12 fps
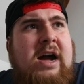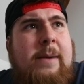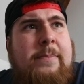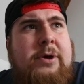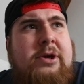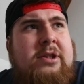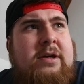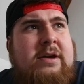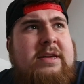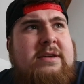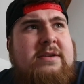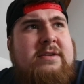happen,
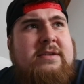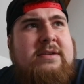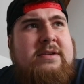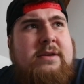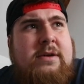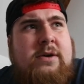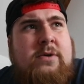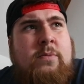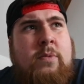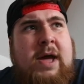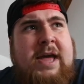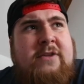like
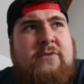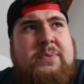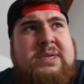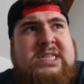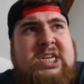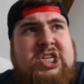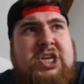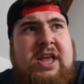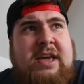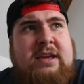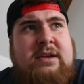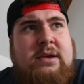awareness,
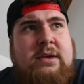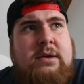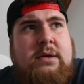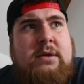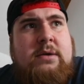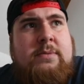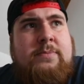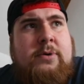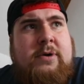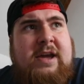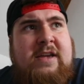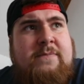positioning,
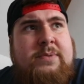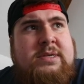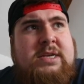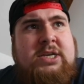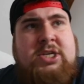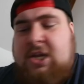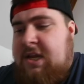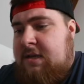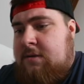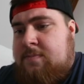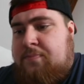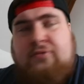but his
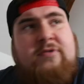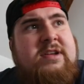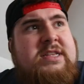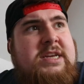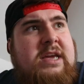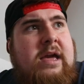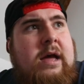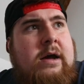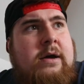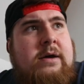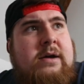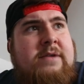positioning pretty
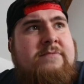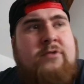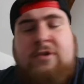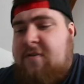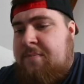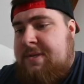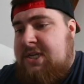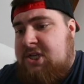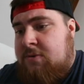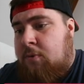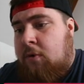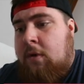high. Royce's
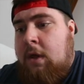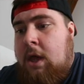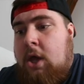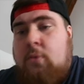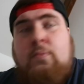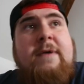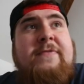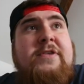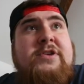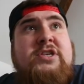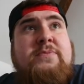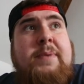position, well, with
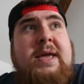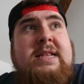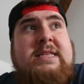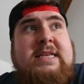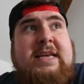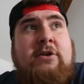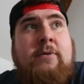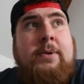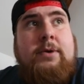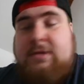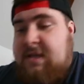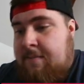the speed skill
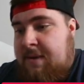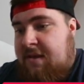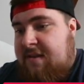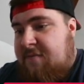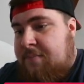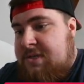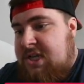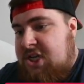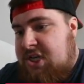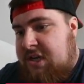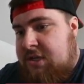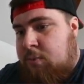boost, it means his
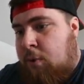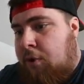position is